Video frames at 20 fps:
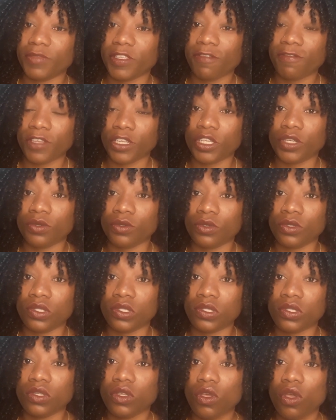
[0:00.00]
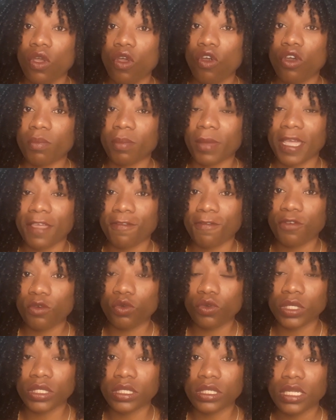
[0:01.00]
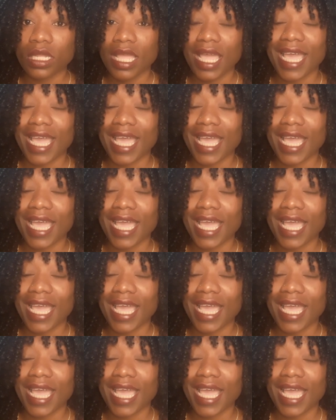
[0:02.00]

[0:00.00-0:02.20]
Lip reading: videos on my phone.